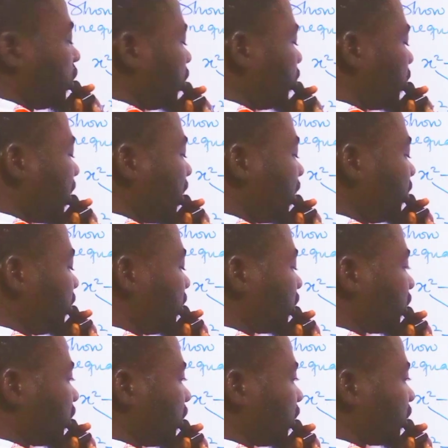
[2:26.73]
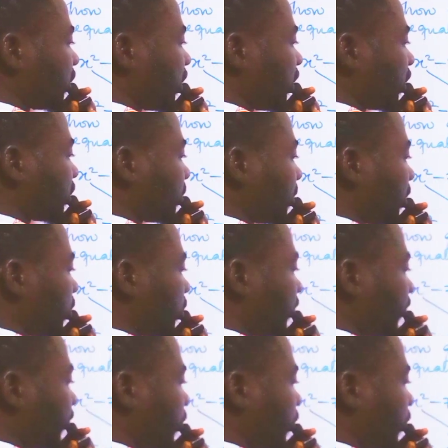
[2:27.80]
If this thing is x minus